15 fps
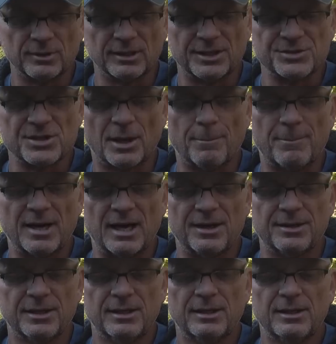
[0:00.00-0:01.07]
realize how
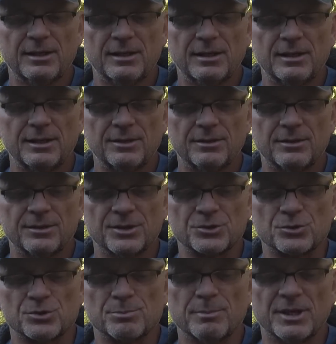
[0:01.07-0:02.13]
bad
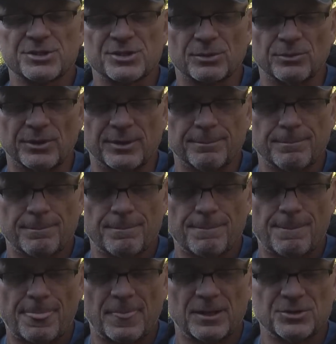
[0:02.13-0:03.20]
this was messing with him.
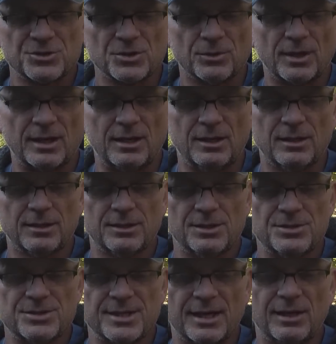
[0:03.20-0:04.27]
So I'll
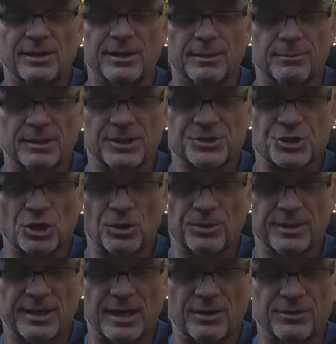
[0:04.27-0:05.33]
tell him, let's go
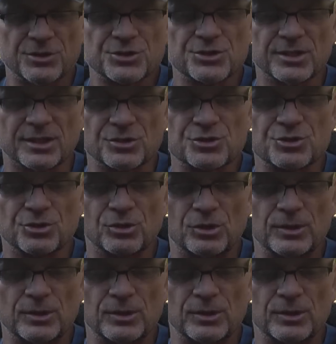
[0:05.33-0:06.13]
now. This thing's still